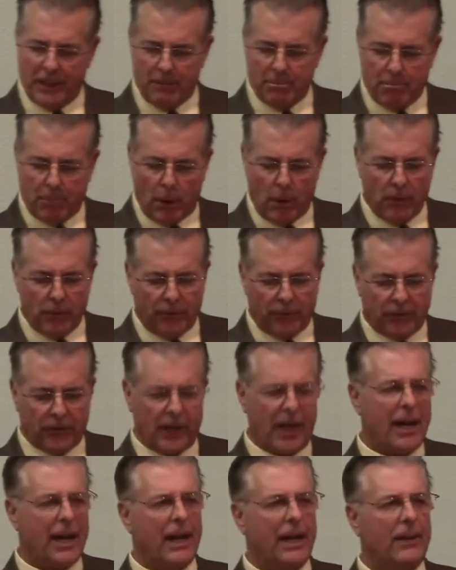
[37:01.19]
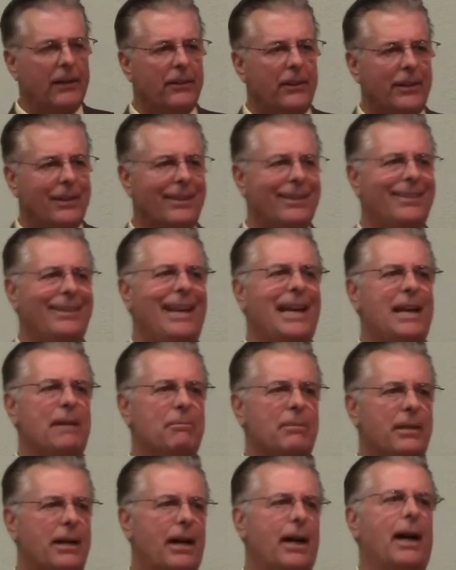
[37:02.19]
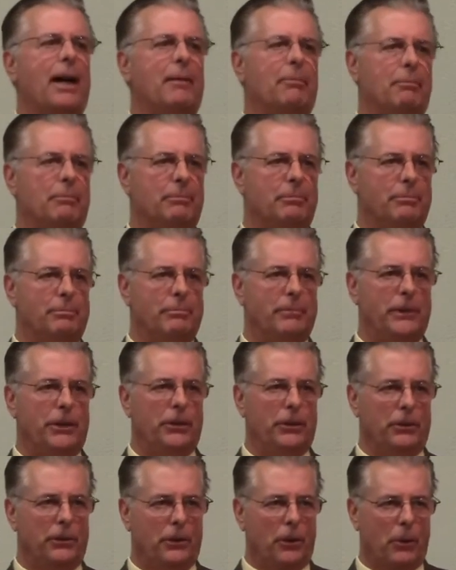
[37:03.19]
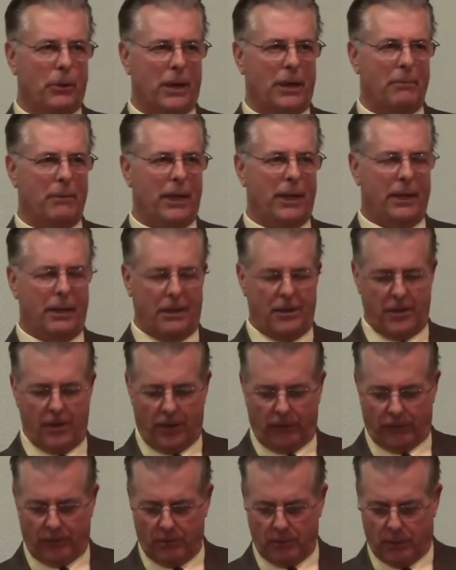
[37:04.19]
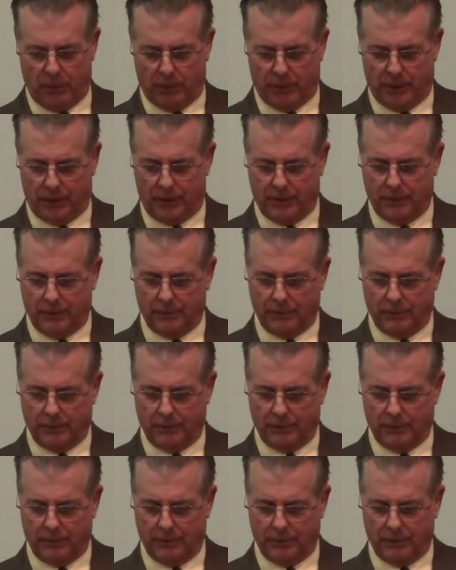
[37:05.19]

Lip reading: both sides at the same time. You'll know what I mean in just a moment.